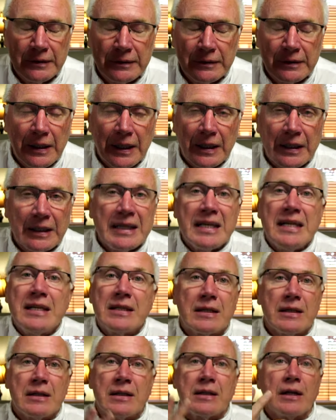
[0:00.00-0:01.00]

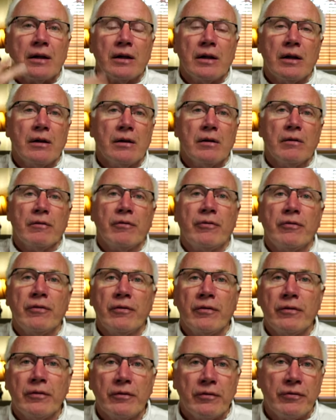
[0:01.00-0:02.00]
least until
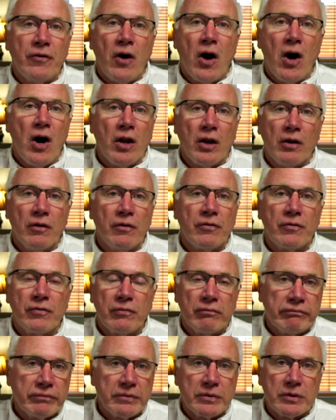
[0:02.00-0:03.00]
fall of
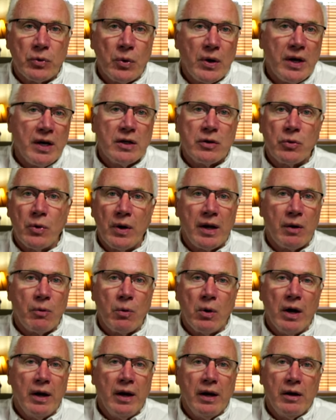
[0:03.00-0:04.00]

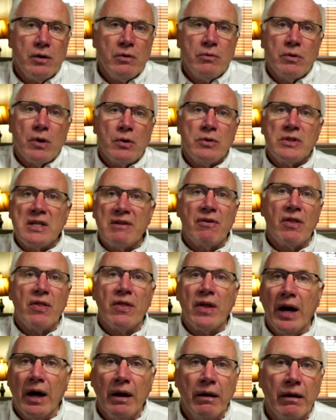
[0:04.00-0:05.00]
2021, and who knows even
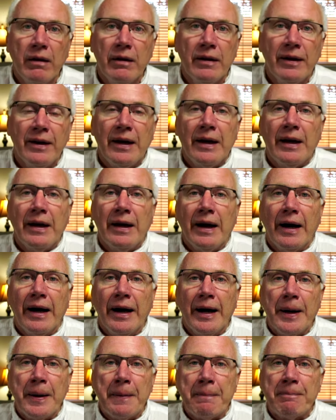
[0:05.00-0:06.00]
then.
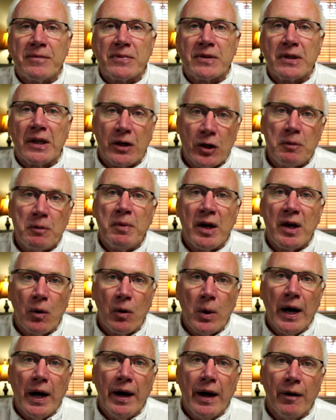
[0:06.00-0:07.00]
So it could be a
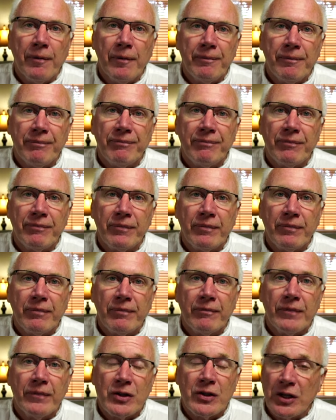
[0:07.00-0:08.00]
while,
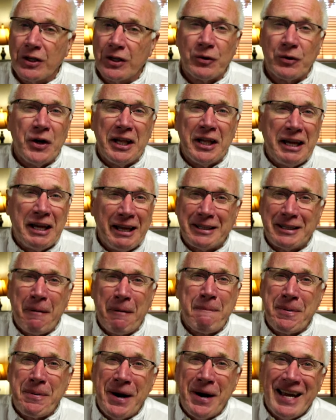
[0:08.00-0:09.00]
which is really a
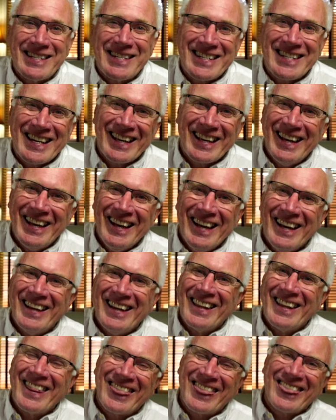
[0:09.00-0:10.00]
depressing
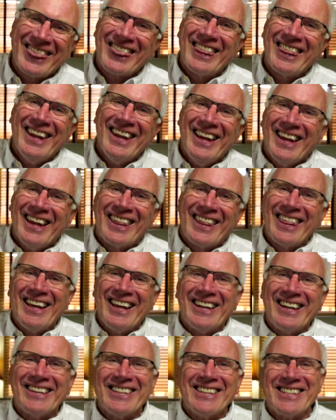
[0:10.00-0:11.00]

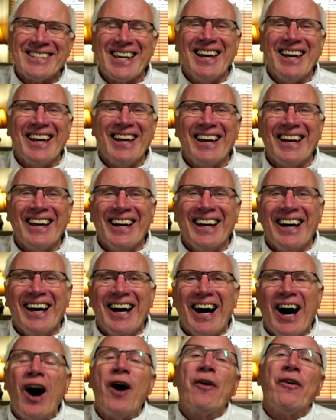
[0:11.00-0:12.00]
thing to say.
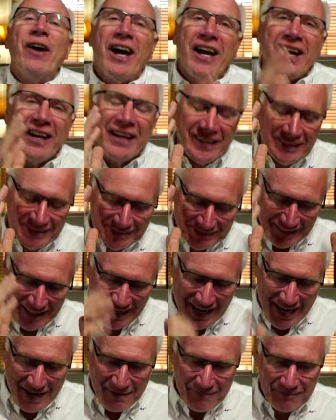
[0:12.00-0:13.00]
All right,
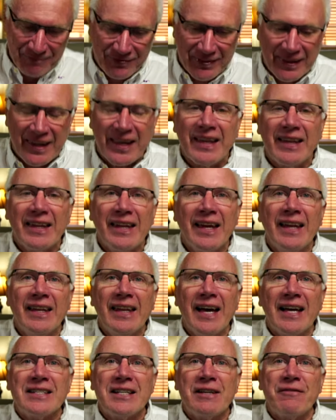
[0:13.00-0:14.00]
hey,
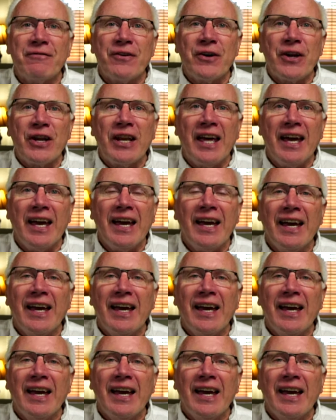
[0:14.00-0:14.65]
that's it for today.